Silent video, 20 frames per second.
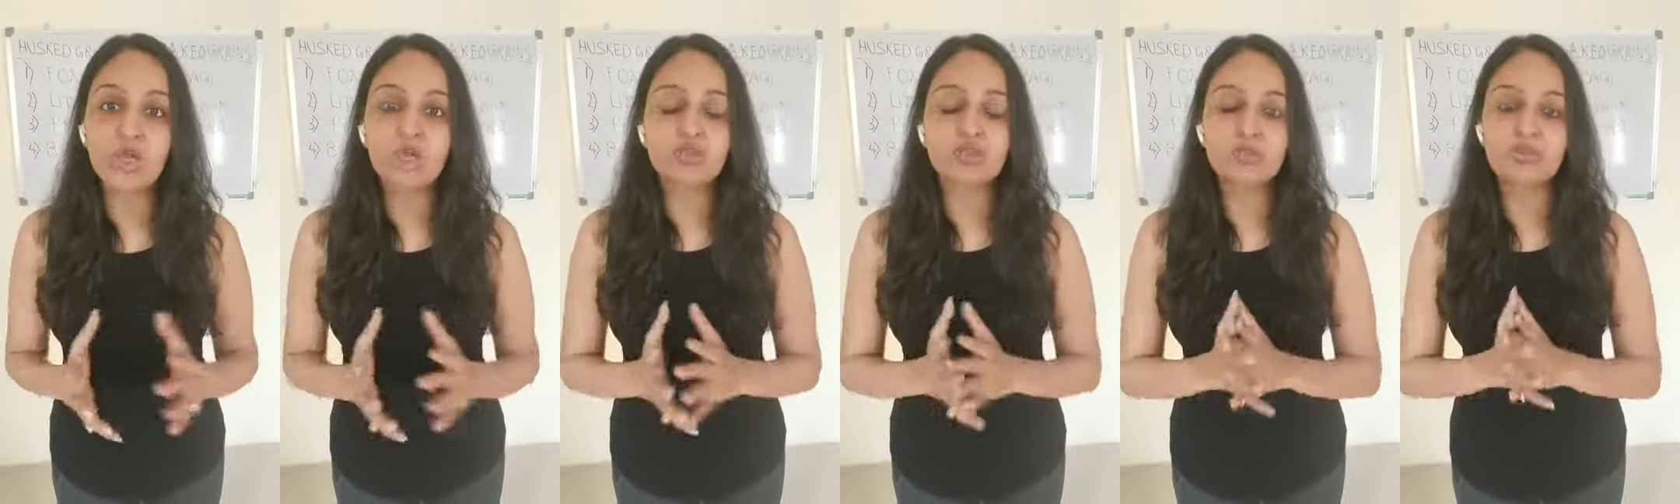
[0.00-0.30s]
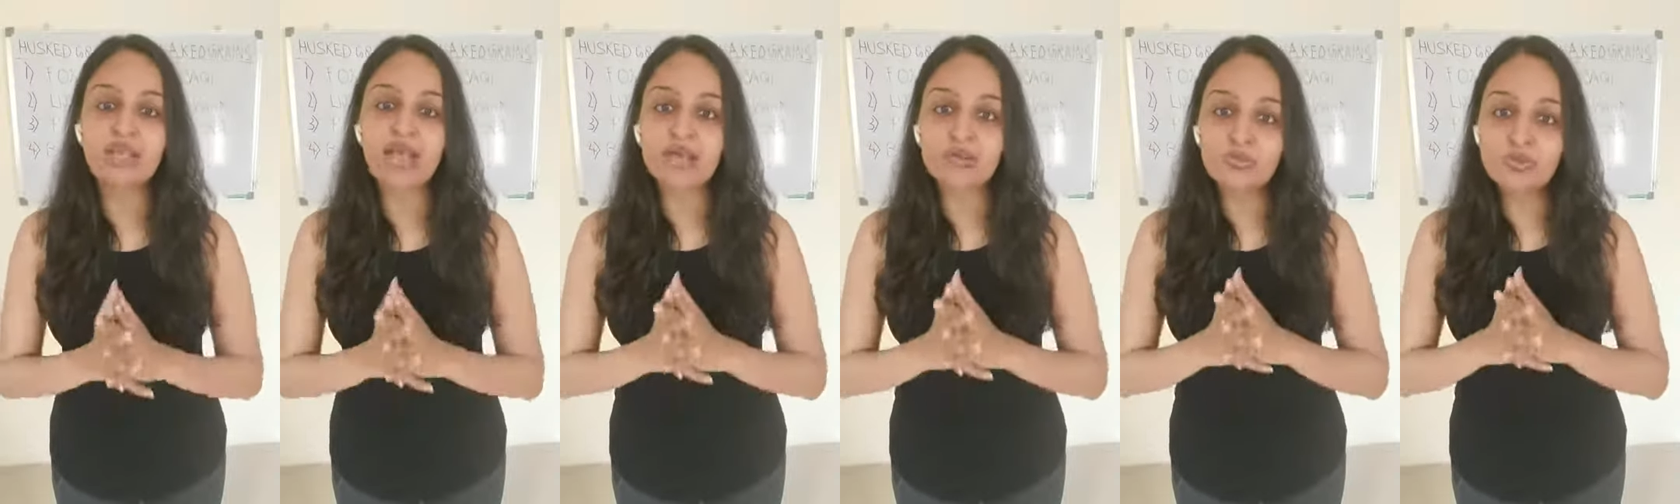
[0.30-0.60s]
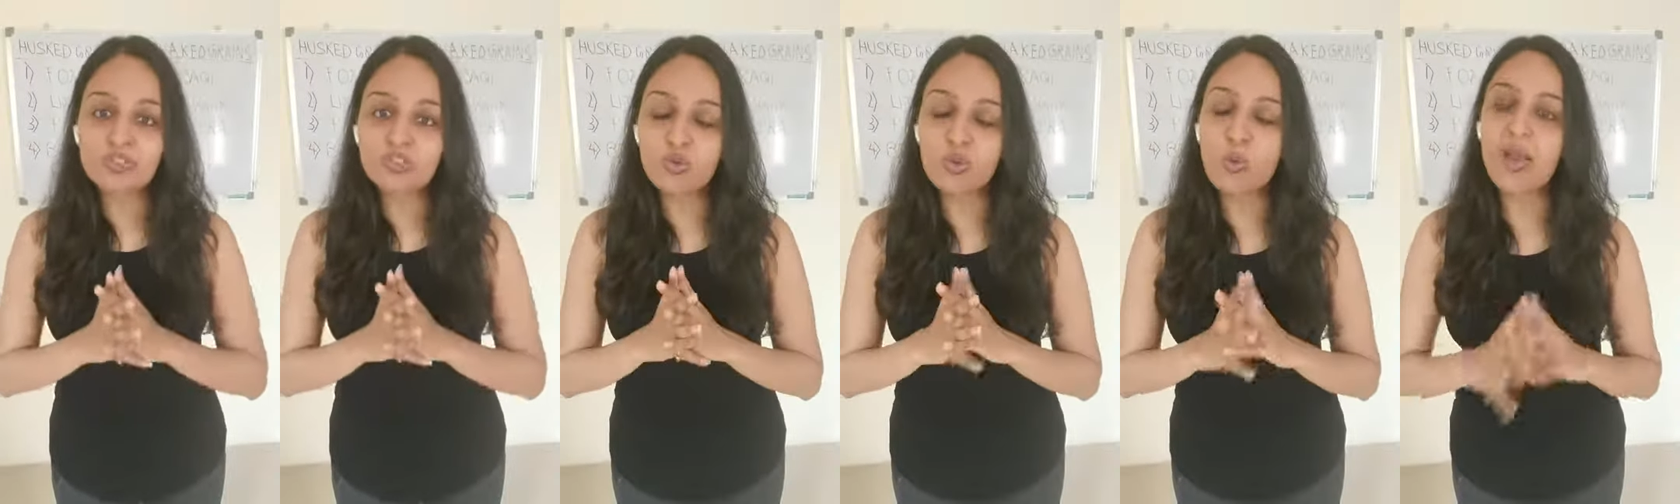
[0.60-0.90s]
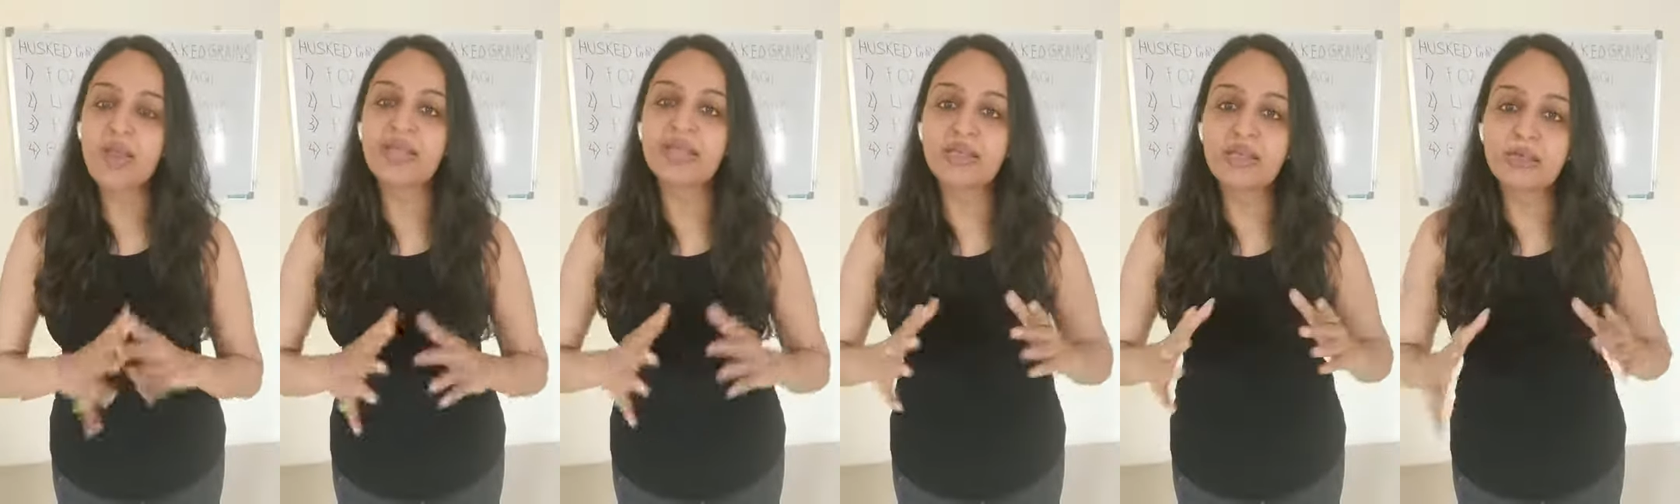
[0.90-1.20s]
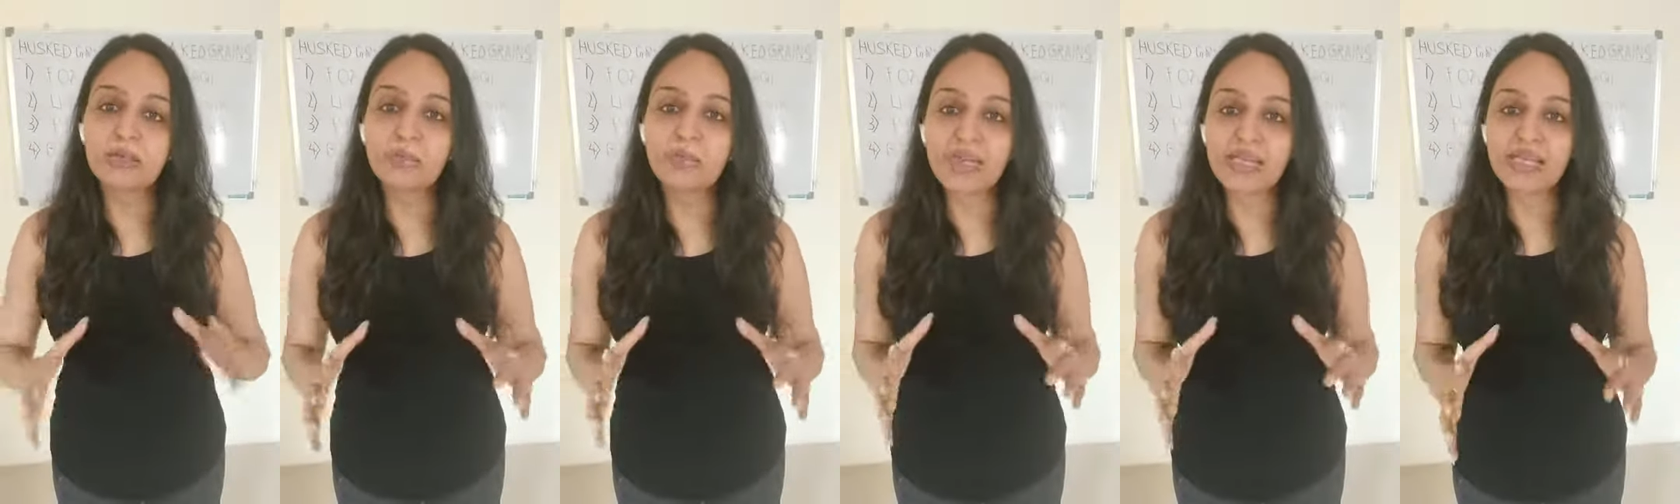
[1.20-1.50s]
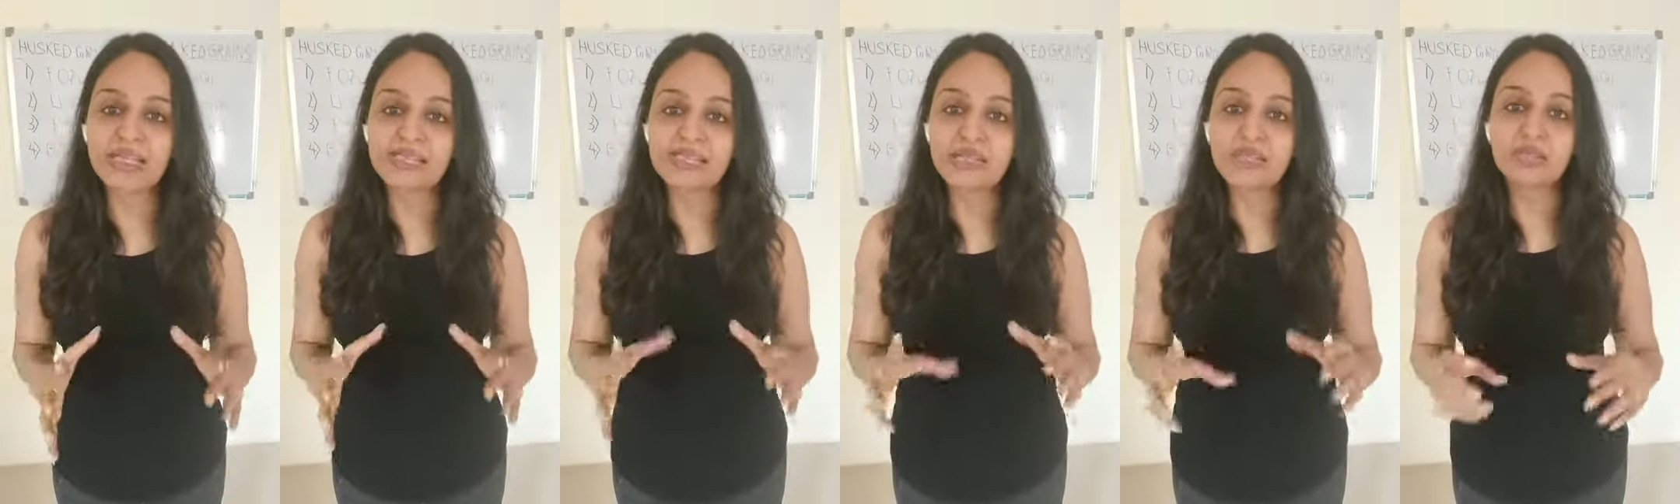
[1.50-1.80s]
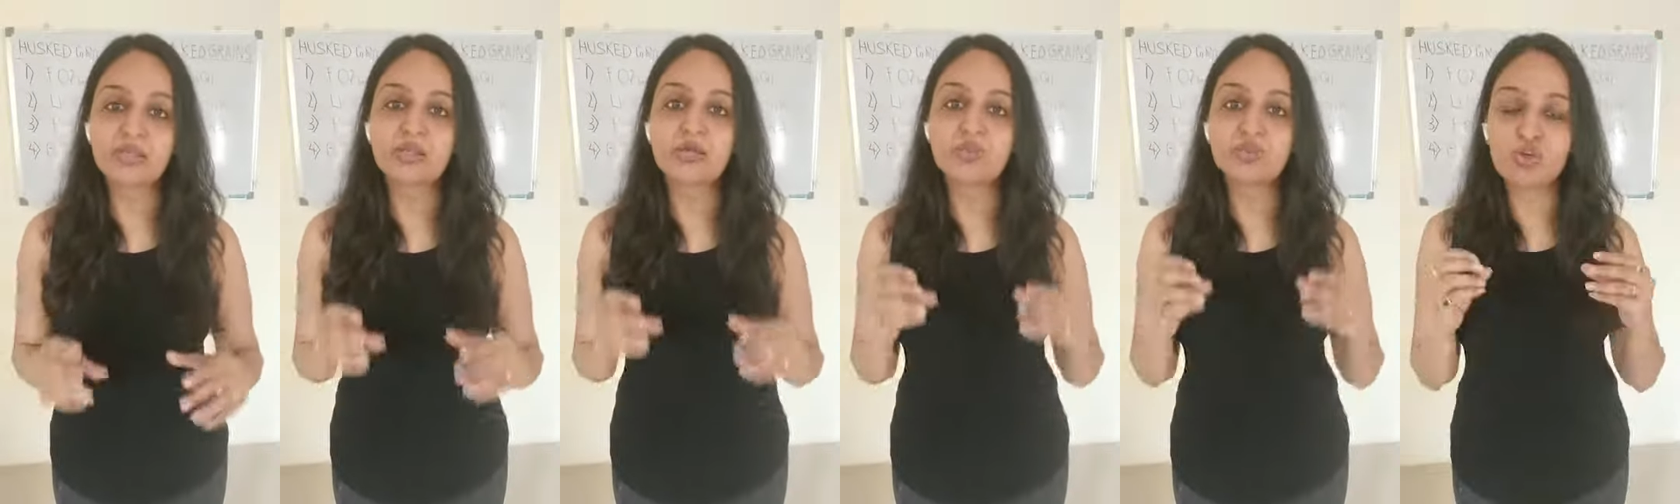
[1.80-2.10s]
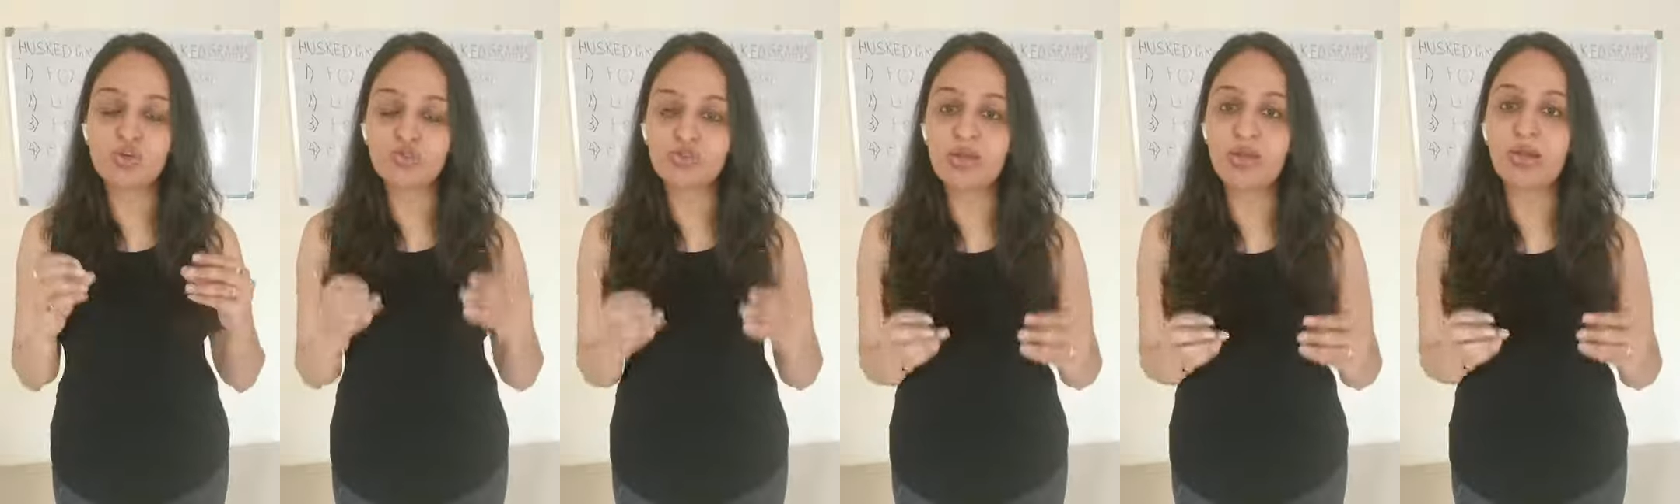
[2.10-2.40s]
So that was quite in place in terms of